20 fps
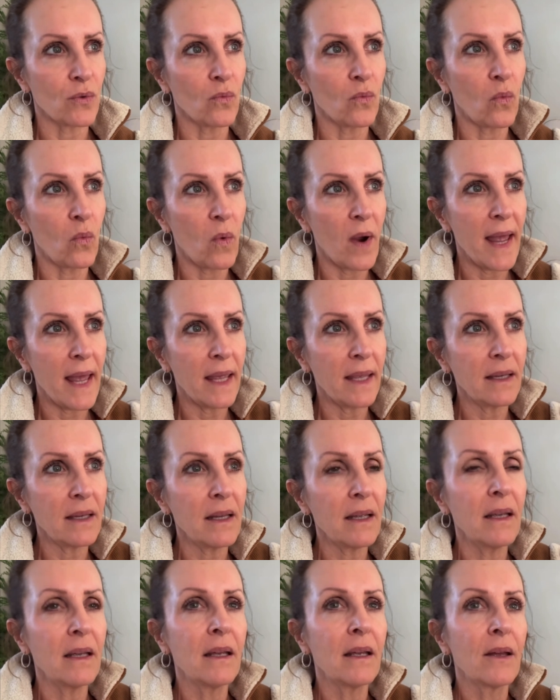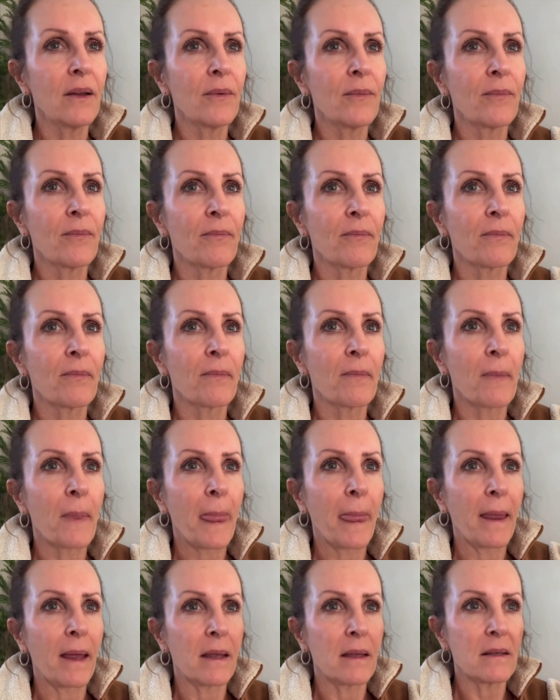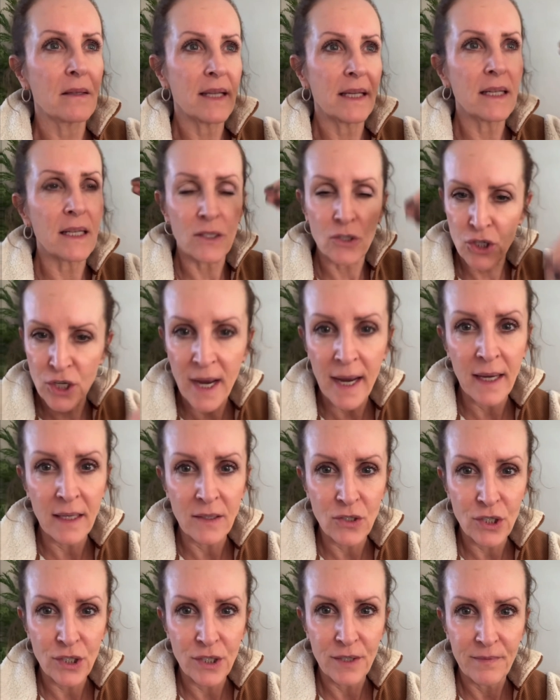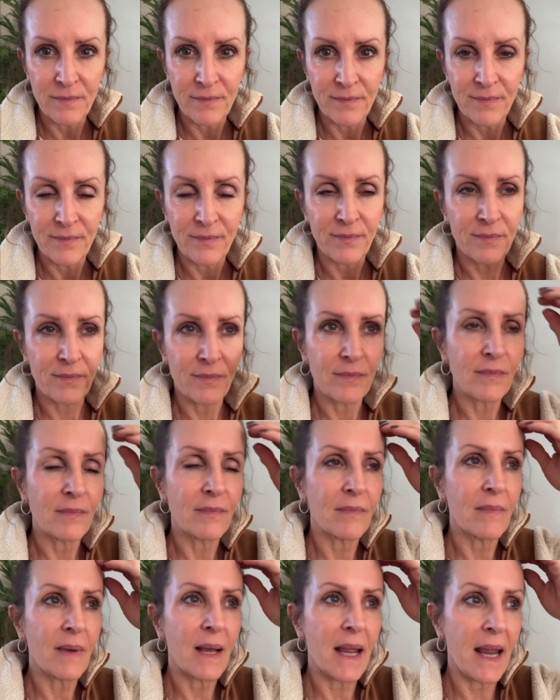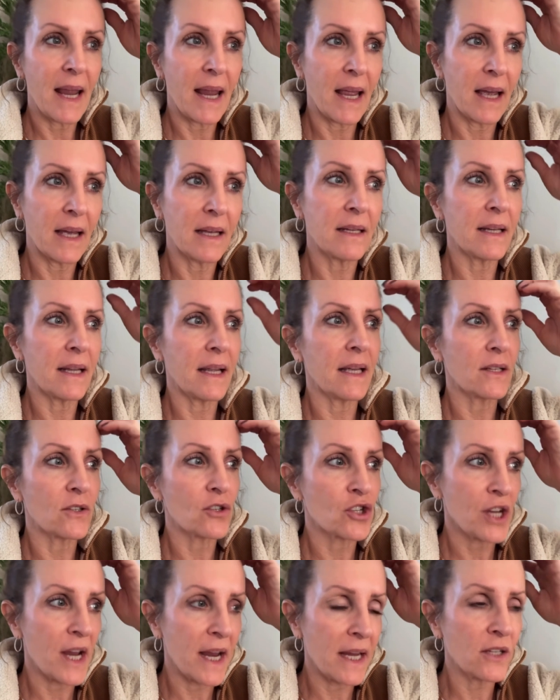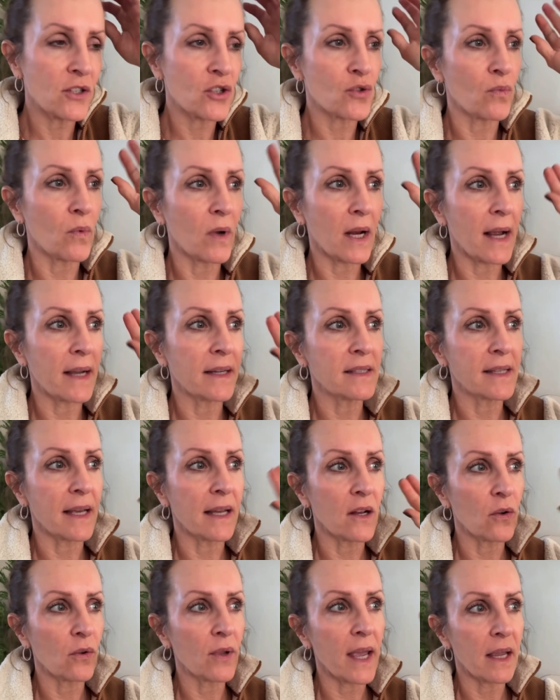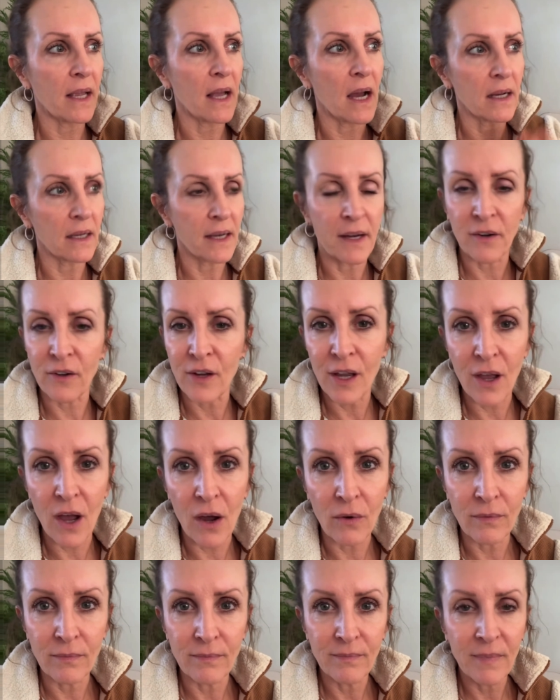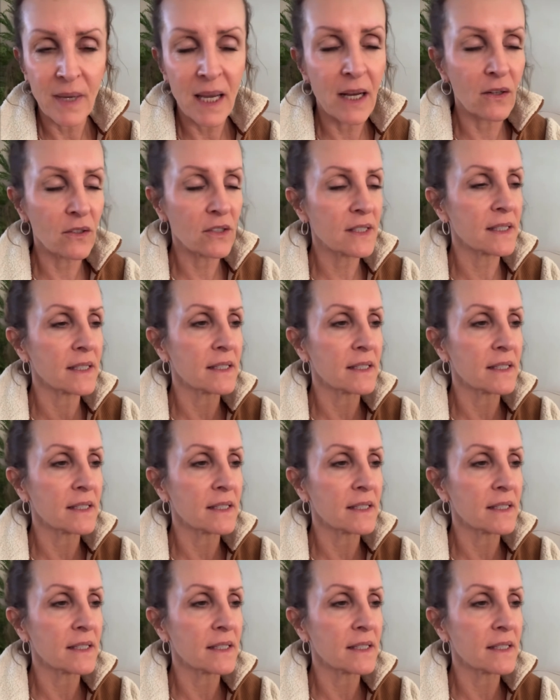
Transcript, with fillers: did it change? And it changed when I said, "Okay, God, here you go." Here's the situation, and you take it.